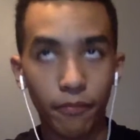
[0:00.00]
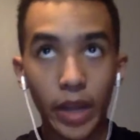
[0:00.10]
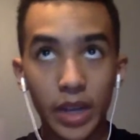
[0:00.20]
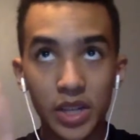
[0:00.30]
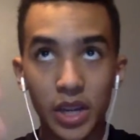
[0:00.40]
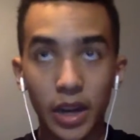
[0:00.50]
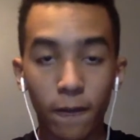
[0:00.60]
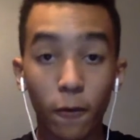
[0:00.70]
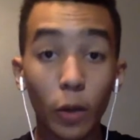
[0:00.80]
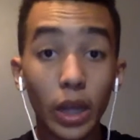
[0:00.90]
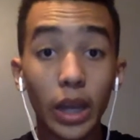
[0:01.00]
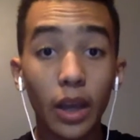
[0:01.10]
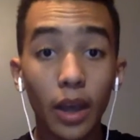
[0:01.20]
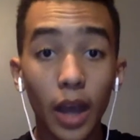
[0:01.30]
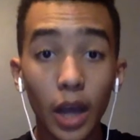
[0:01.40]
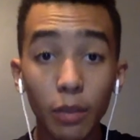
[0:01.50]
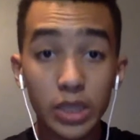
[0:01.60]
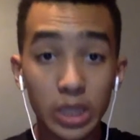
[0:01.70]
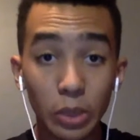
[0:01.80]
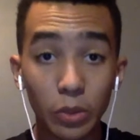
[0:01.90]
actually got a free
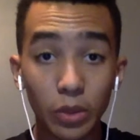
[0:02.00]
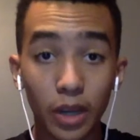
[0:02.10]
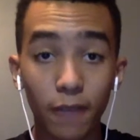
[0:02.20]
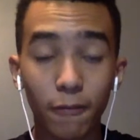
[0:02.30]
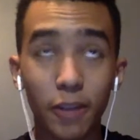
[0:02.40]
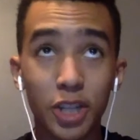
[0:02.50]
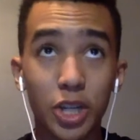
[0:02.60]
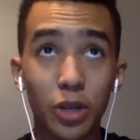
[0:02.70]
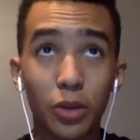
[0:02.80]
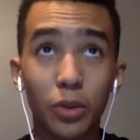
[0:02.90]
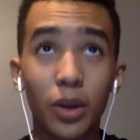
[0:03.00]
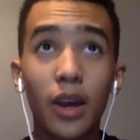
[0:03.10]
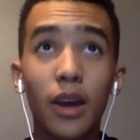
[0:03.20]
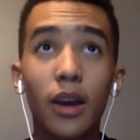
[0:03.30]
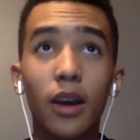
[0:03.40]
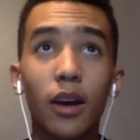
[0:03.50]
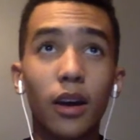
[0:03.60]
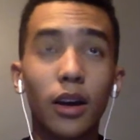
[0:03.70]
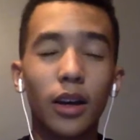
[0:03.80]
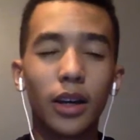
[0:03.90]
episode of the show.
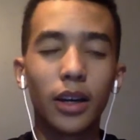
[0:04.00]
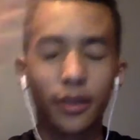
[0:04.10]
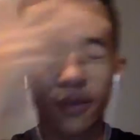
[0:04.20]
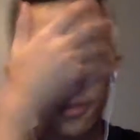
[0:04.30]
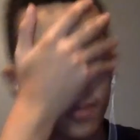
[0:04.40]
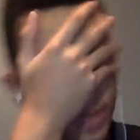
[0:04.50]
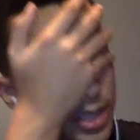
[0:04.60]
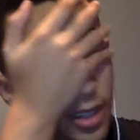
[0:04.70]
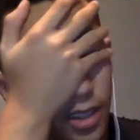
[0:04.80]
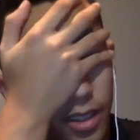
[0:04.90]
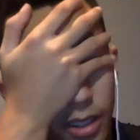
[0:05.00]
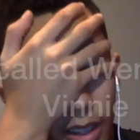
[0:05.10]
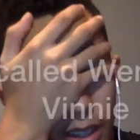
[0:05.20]
What's it called?